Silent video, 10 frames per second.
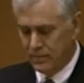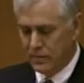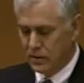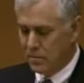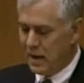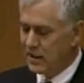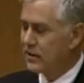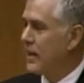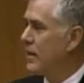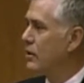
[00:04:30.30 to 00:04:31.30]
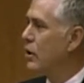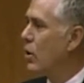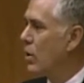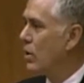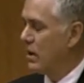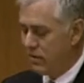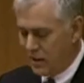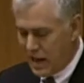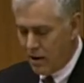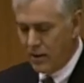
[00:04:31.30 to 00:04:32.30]
to my stated goal of
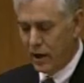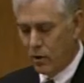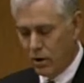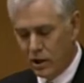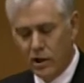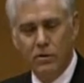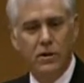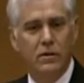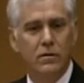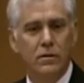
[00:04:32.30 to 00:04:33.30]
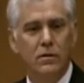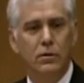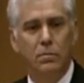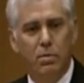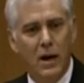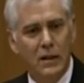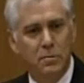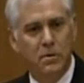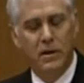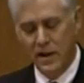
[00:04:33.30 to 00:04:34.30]
allowing Oregonians to
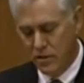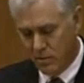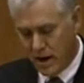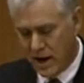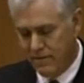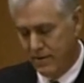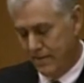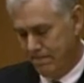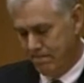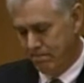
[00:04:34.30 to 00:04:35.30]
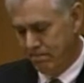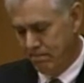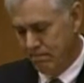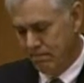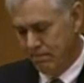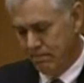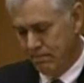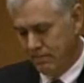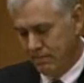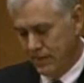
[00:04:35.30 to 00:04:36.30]
prosper and thrive.
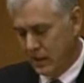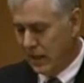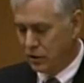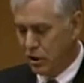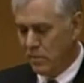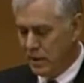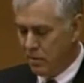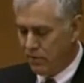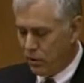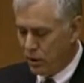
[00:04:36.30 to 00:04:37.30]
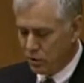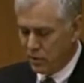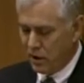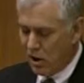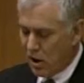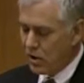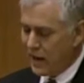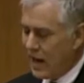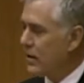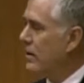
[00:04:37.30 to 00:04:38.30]
Like so many before us, we are all
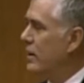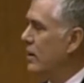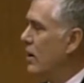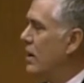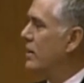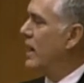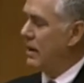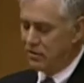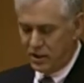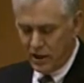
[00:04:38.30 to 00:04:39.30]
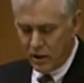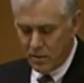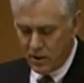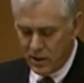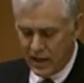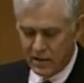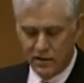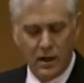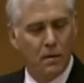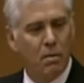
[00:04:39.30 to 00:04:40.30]
gathered here on a day of ceremony and
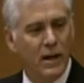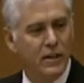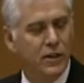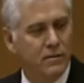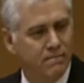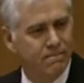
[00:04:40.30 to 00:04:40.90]
celebration.